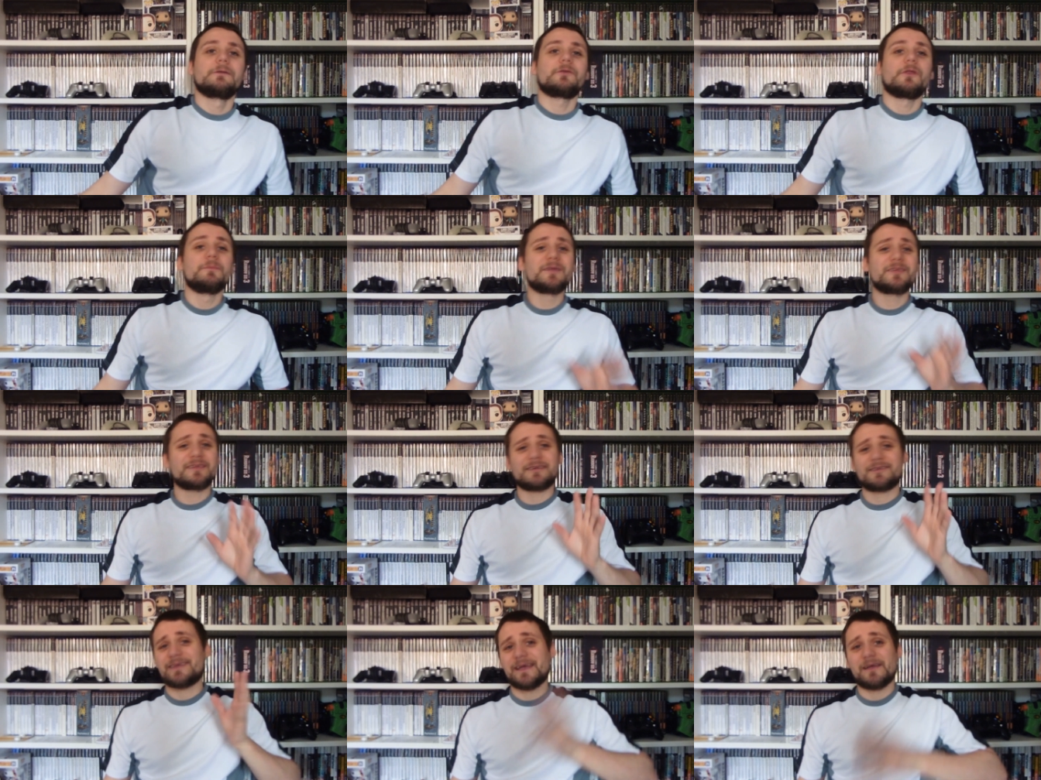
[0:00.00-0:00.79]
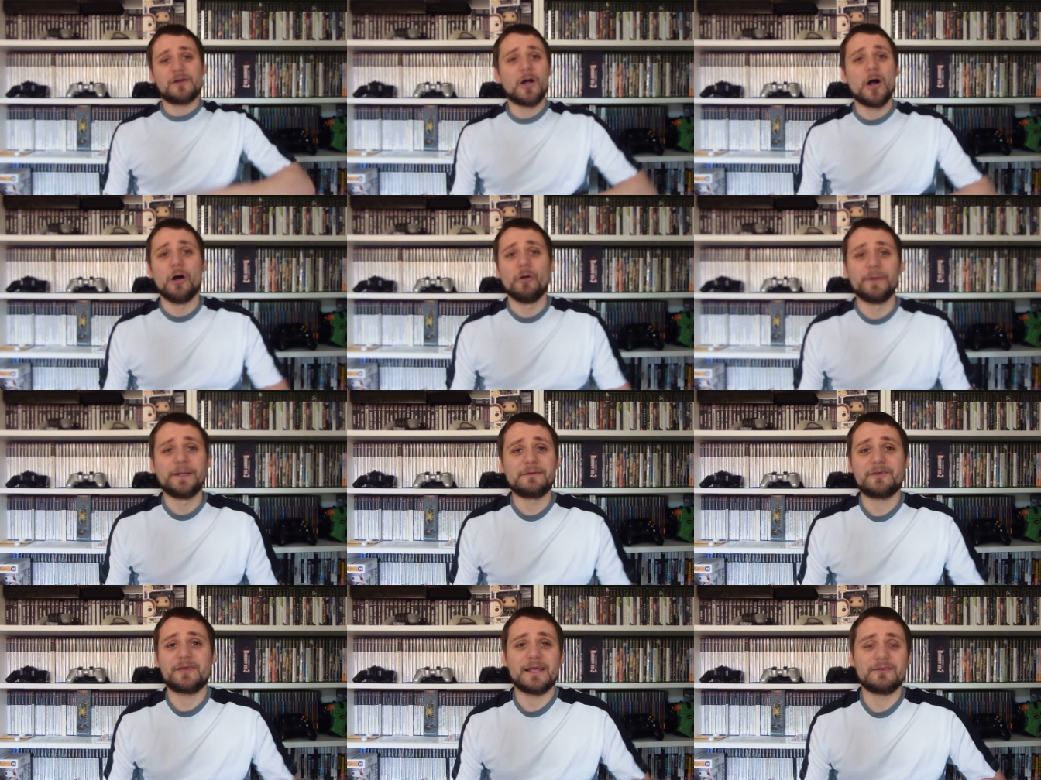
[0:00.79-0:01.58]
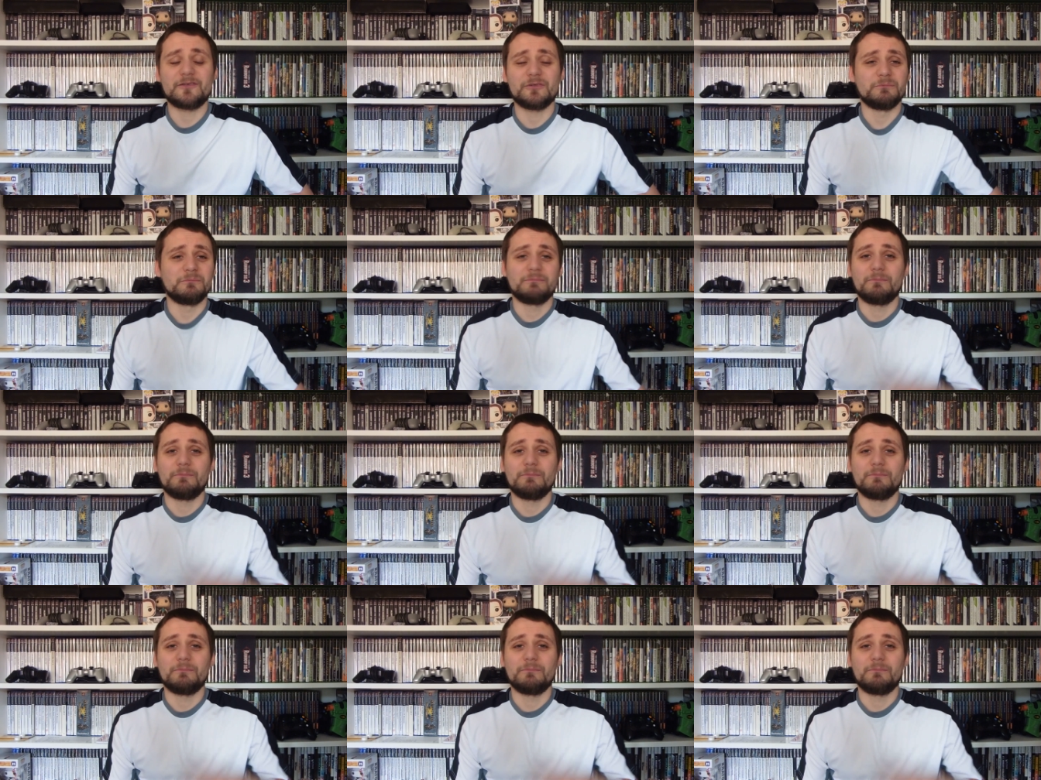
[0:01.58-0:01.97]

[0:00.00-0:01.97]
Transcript: So the missus had to take a car in to get some